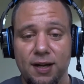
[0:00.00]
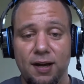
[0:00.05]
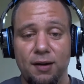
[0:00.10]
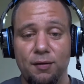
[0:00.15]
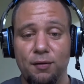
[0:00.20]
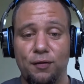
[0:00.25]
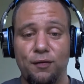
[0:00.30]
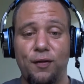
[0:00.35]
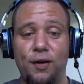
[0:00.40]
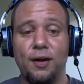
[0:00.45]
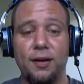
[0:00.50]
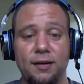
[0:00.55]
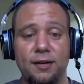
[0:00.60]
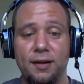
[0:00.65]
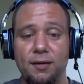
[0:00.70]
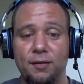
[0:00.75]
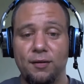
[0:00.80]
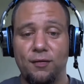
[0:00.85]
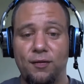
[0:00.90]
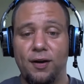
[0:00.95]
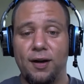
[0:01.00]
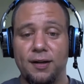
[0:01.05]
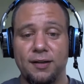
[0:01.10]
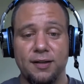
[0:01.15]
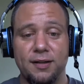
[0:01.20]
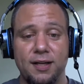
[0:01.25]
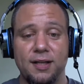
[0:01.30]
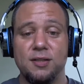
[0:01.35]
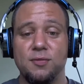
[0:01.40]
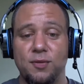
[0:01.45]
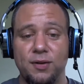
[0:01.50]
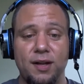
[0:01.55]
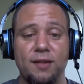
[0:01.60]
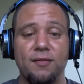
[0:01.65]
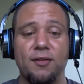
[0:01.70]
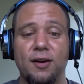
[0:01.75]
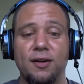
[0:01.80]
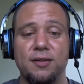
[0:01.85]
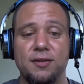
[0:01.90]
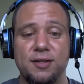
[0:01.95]
it was fun it was fun kids will
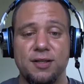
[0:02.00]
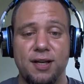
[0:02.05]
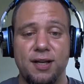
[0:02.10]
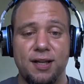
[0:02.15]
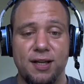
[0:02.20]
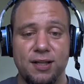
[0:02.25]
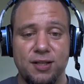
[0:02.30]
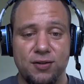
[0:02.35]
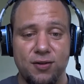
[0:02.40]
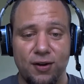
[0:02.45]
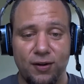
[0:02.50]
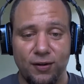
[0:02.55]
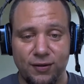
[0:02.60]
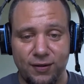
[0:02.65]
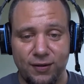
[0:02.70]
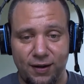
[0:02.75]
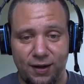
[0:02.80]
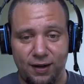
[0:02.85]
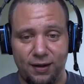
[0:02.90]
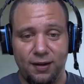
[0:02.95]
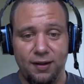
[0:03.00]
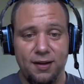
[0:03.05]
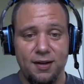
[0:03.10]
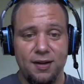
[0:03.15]
never understand that struggle today